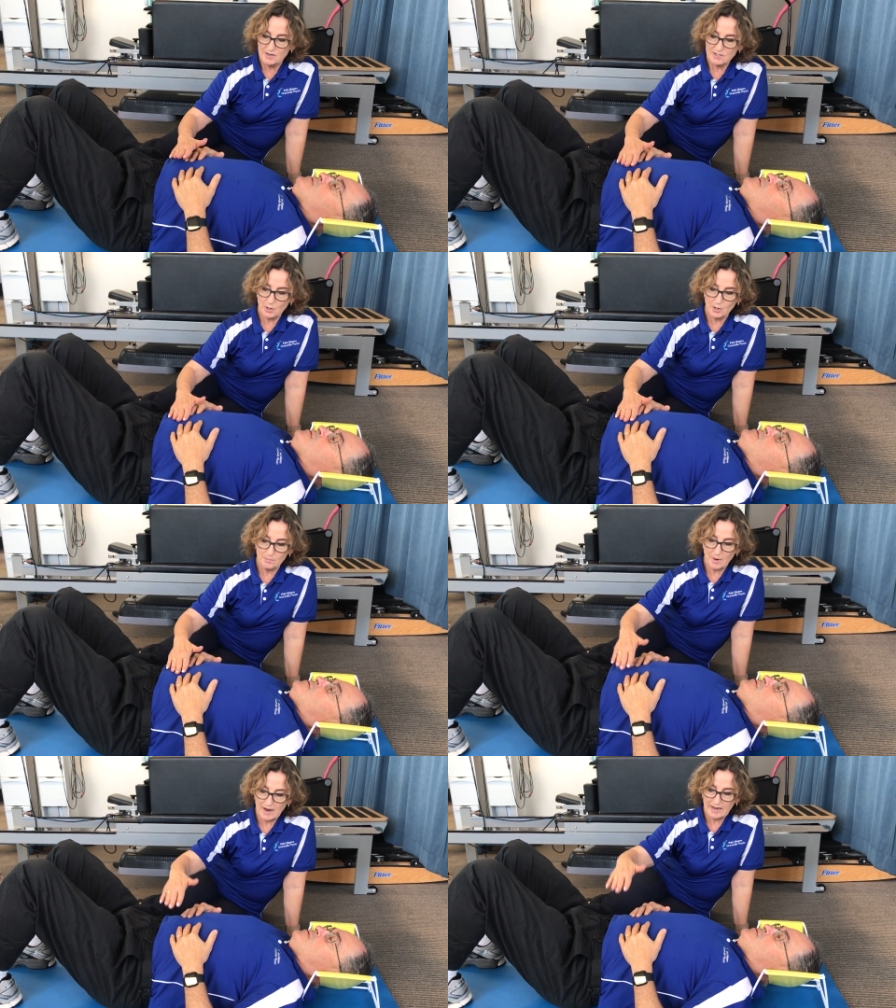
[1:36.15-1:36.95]

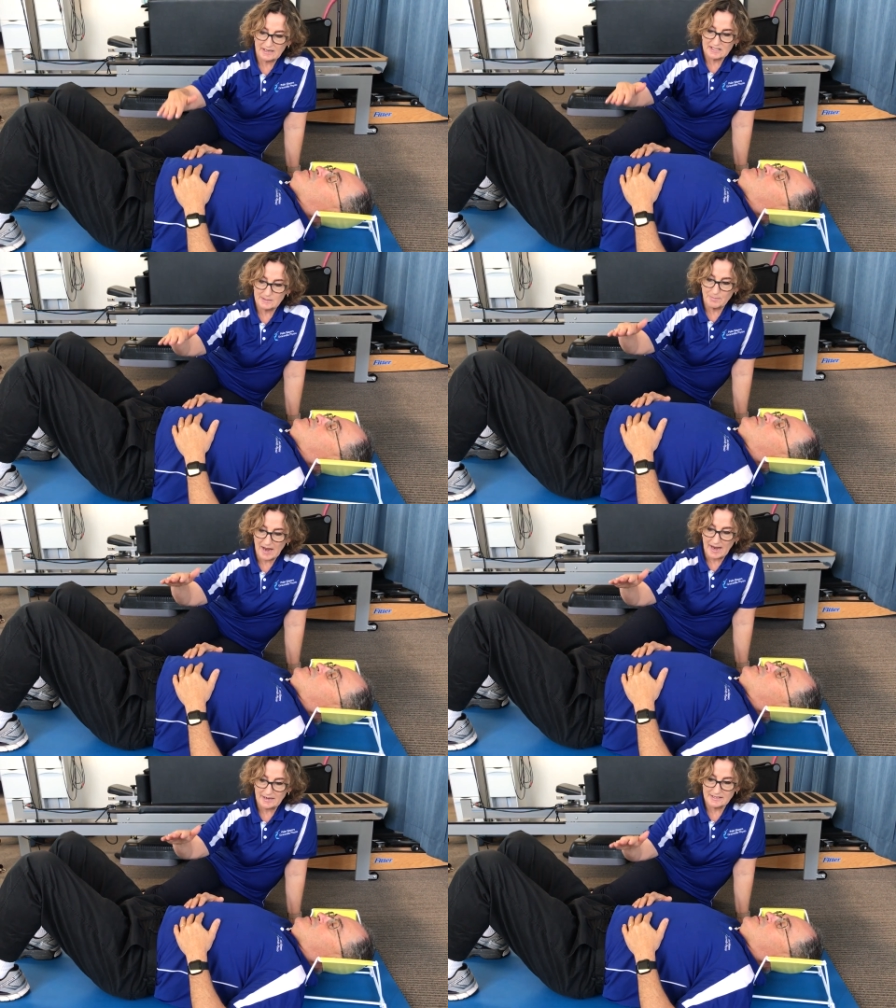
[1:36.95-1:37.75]
So by
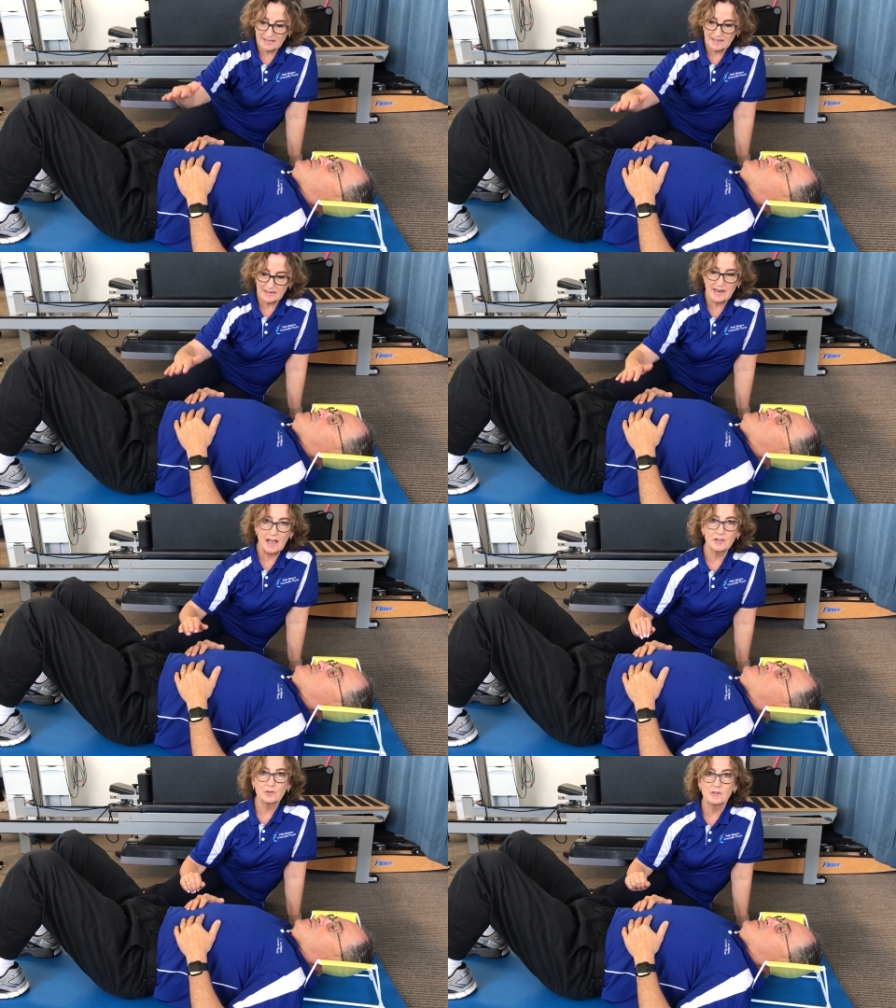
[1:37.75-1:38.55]
expanding in and
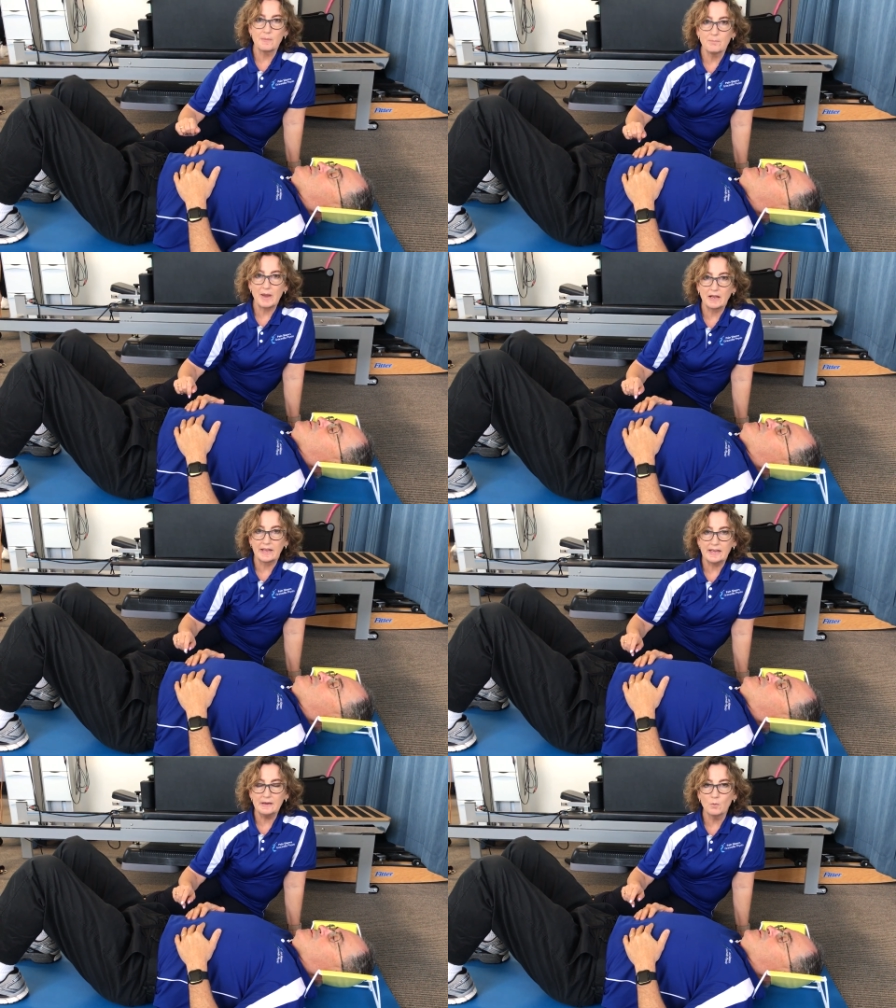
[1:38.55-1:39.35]
out through the
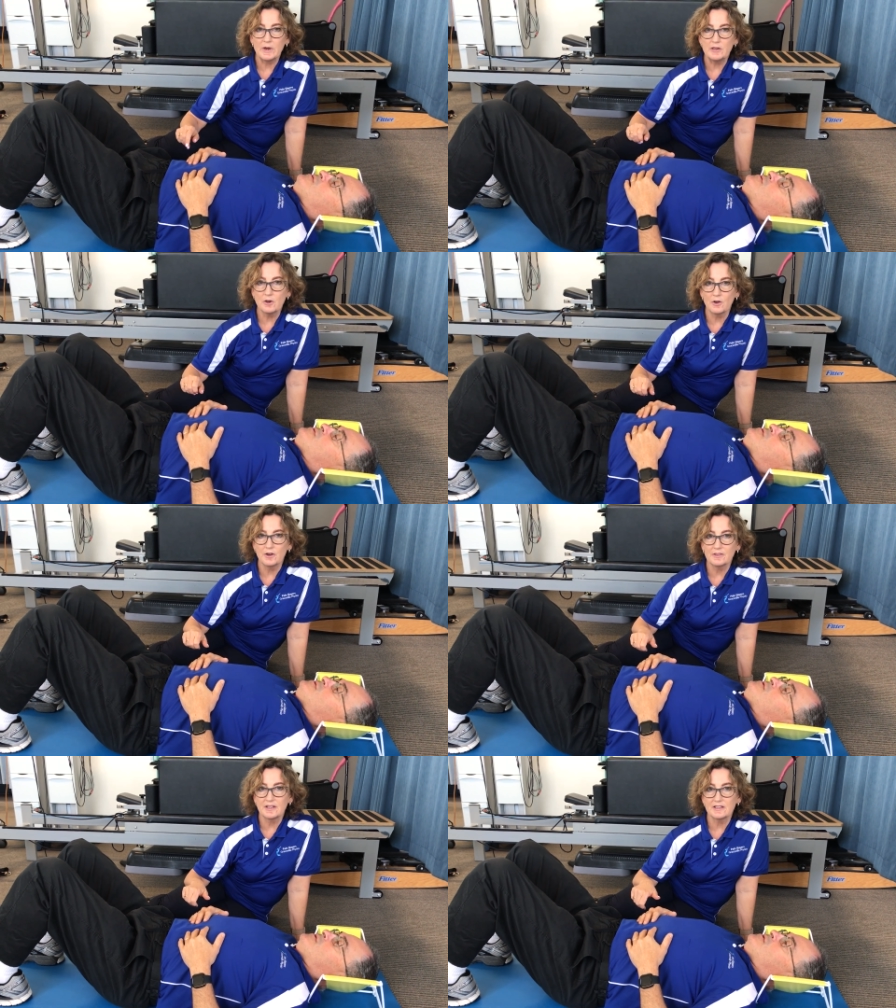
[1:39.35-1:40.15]
belly, we
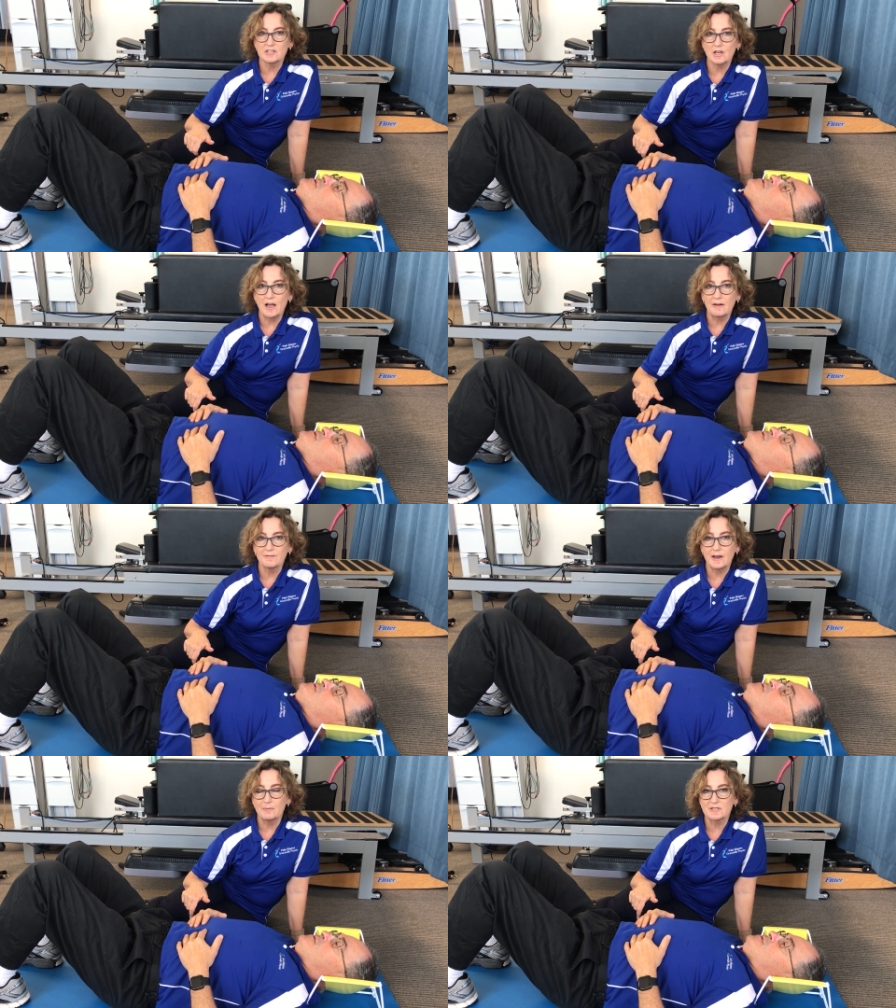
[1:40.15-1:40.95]
know that the
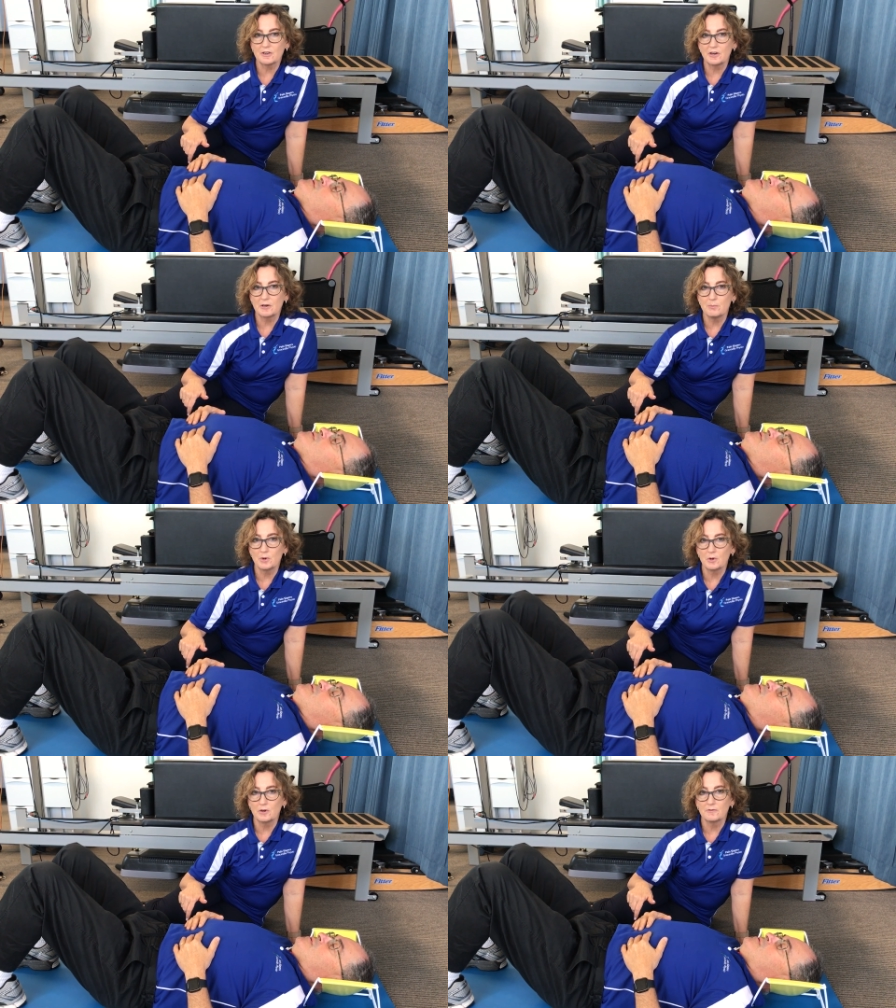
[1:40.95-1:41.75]
diaphragm is going to
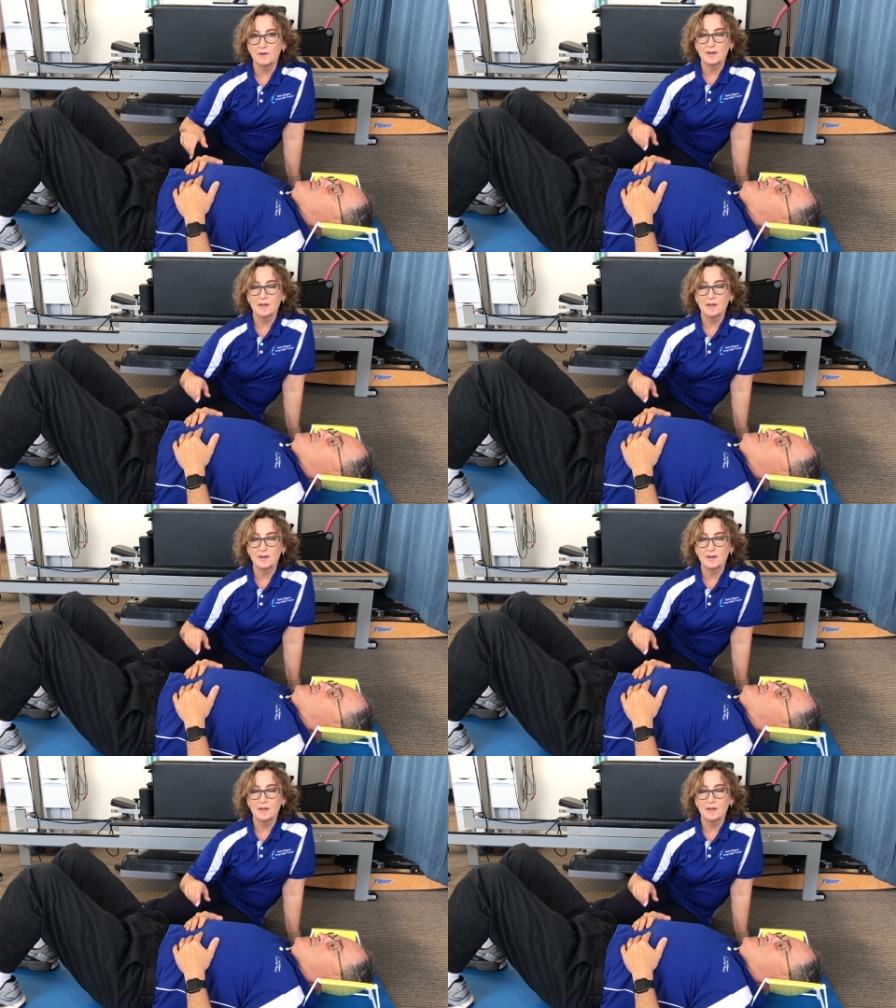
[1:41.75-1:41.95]
move.